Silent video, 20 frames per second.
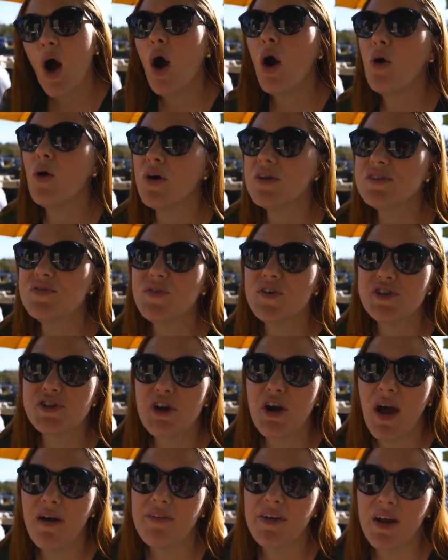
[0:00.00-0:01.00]
Oh, it's for
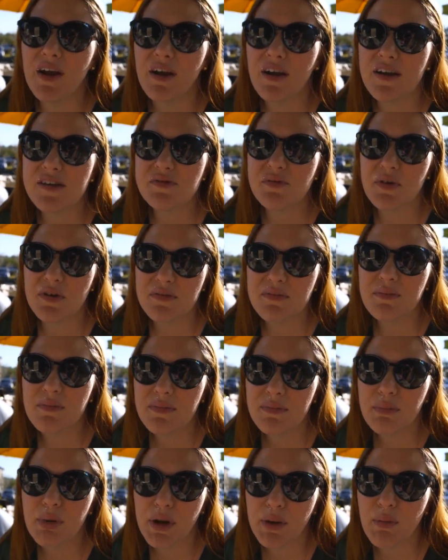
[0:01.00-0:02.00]
sure heavier because we're
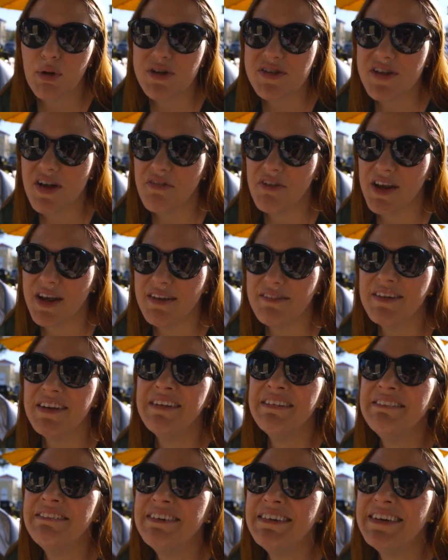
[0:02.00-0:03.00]
putting more stuff in it.
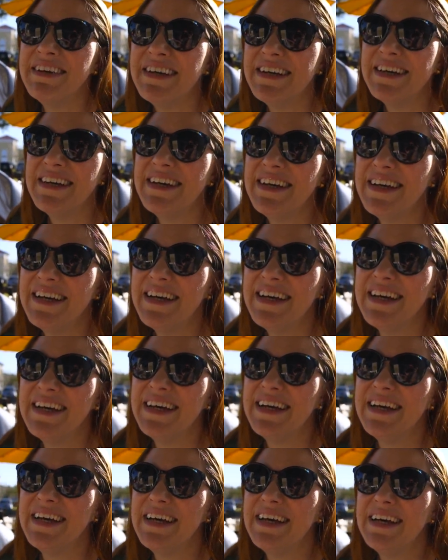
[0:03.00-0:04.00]
And we
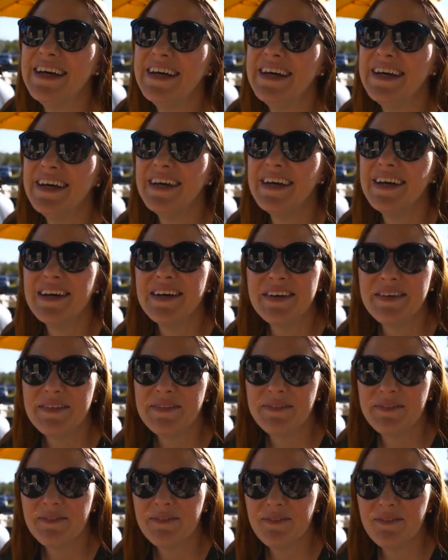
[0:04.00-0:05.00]
haven't tried out the
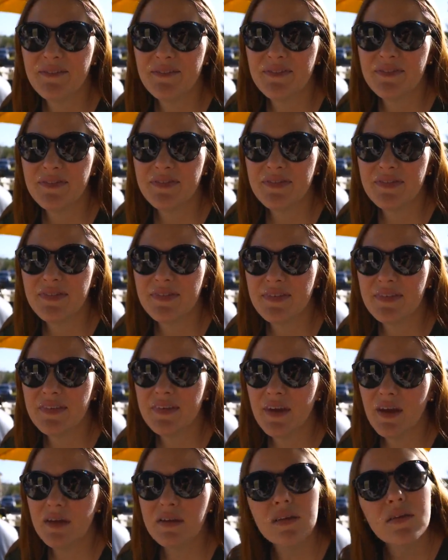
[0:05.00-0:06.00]
changing pad yet.
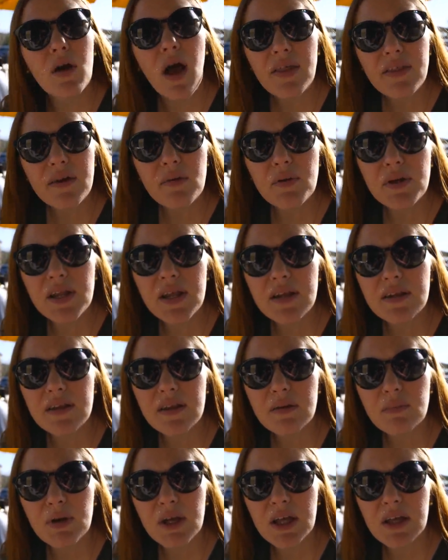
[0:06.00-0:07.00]
I think we did,
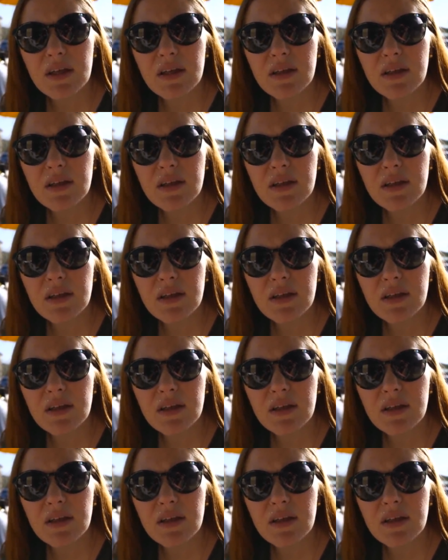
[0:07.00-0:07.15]
didn't we?